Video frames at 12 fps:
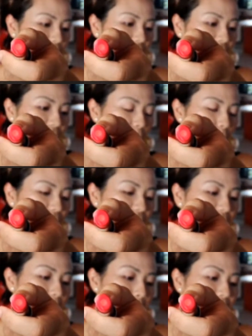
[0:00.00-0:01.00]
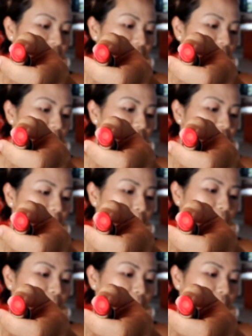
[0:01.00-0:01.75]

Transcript: Okay, the one in the middle, right,